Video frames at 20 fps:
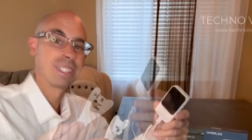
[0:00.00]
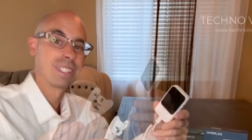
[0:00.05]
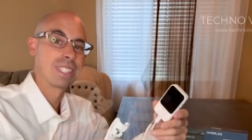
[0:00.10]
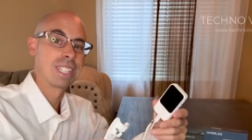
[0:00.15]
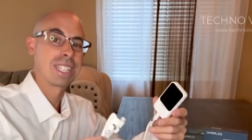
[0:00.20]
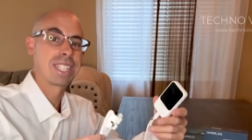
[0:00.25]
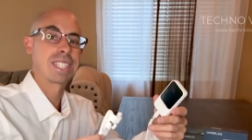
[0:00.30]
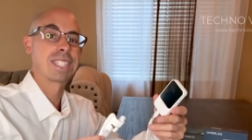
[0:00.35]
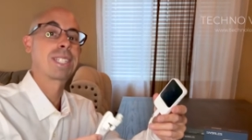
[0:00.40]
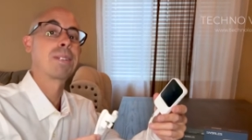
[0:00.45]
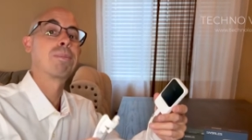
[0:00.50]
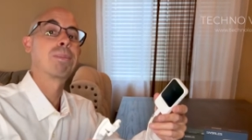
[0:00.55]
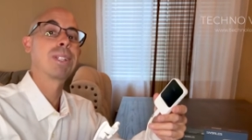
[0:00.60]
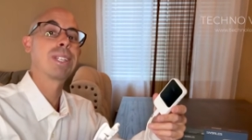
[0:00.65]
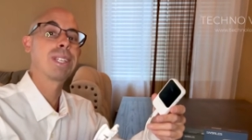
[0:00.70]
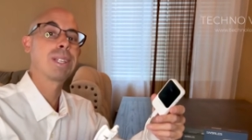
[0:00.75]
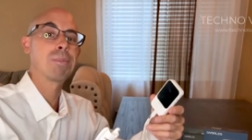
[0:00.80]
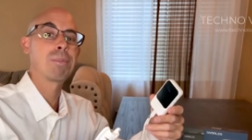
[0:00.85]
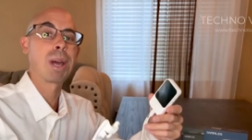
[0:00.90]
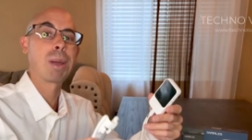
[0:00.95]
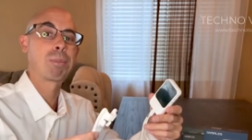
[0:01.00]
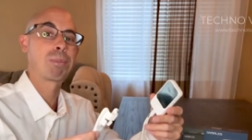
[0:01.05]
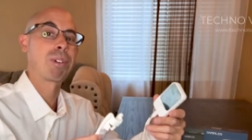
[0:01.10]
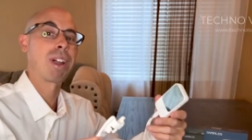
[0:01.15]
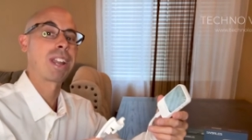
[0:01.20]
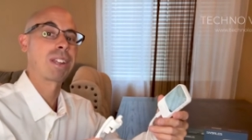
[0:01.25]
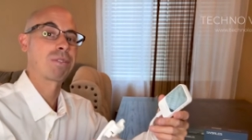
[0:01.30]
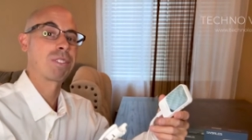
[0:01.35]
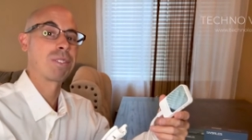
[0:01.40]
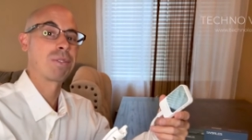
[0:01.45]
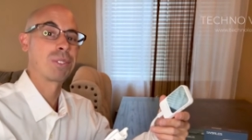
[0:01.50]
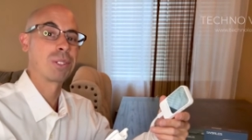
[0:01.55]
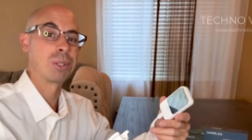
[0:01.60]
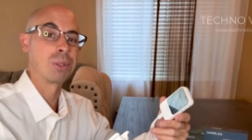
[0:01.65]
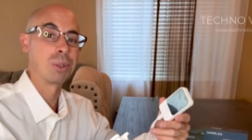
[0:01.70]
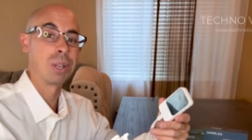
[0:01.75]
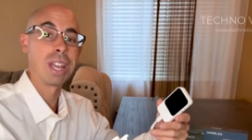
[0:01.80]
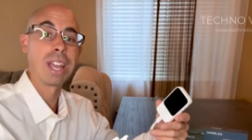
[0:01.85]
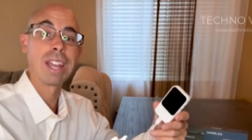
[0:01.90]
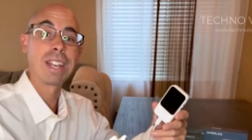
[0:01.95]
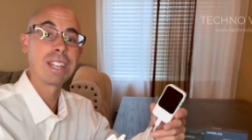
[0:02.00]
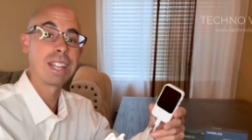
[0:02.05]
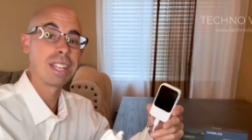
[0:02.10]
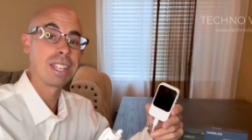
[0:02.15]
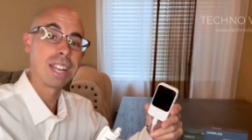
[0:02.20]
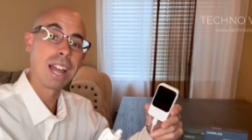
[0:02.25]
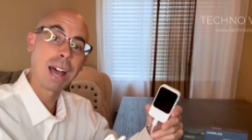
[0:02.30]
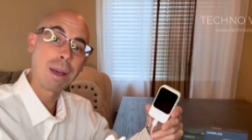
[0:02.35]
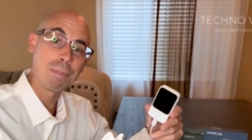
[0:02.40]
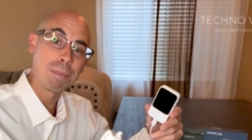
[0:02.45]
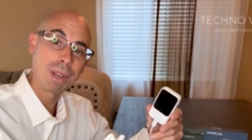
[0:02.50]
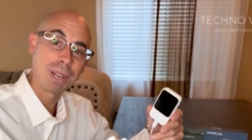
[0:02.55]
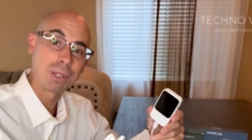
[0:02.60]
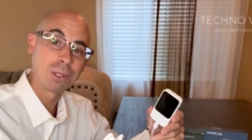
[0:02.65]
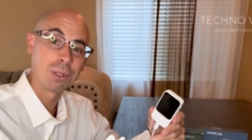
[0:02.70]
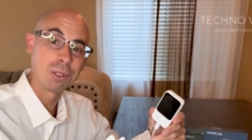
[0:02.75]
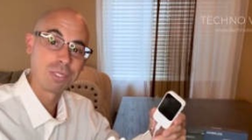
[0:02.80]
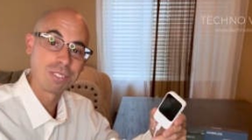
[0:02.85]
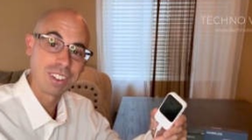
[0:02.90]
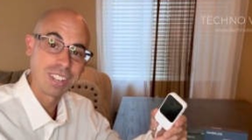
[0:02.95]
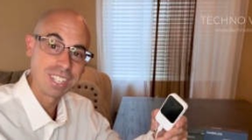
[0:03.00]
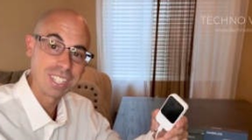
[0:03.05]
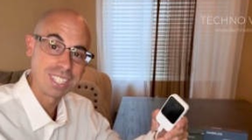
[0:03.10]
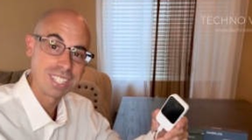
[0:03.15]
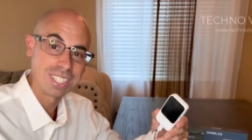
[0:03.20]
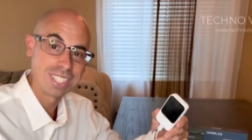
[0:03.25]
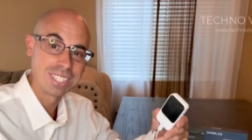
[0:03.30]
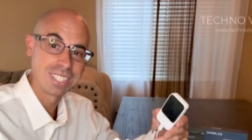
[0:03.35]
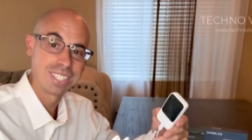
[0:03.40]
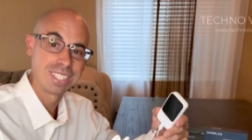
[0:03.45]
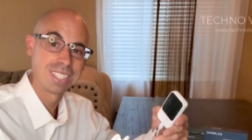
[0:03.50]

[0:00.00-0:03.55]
This is simply my product review and not medical advice.